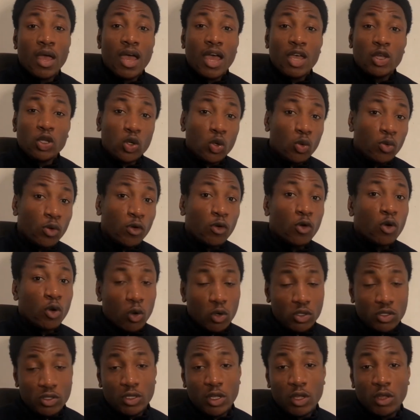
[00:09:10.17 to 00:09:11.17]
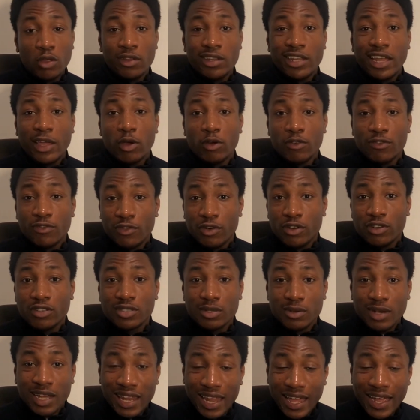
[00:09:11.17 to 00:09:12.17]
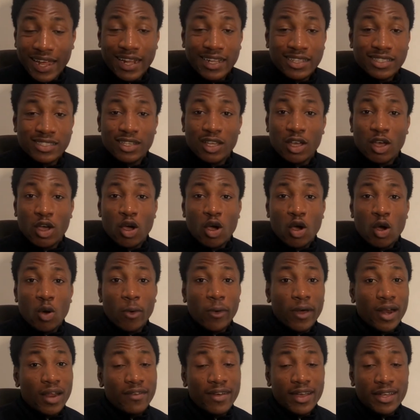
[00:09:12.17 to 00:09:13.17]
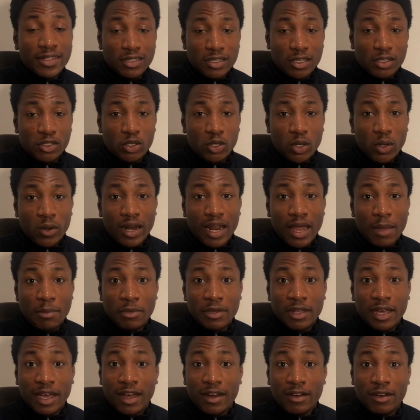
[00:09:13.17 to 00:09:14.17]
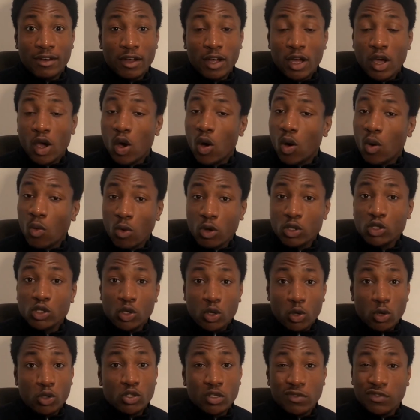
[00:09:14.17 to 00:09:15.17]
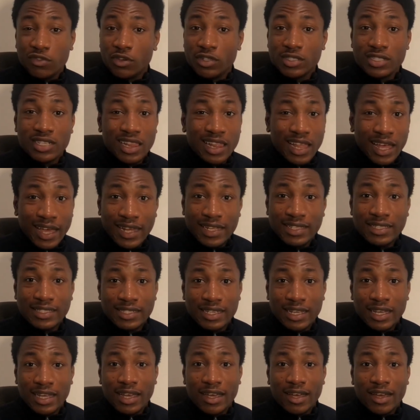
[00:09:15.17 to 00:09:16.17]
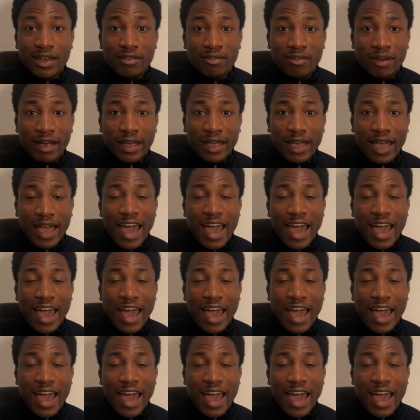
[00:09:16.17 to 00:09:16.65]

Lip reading: You will close your first client, whatever it is. You know what I mean? And once you close your first client, right,